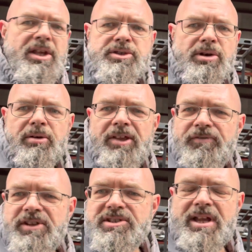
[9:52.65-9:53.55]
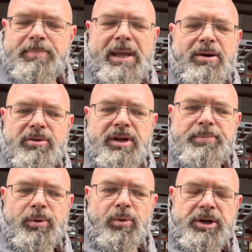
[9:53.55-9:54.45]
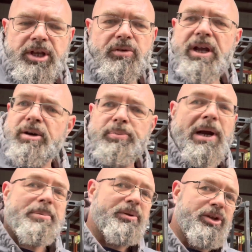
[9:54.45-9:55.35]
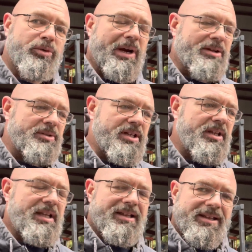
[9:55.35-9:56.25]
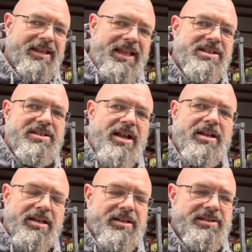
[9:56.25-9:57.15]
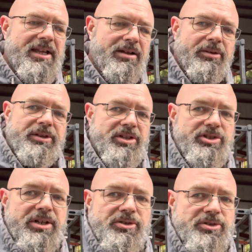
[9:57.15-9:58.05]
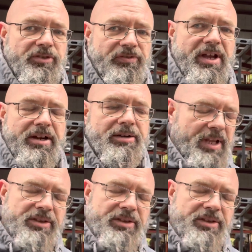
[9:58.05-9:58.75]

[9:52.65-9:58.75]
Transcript: So if it's not powered up or working right or properly grounded, it's not going to tell the injectors to fire.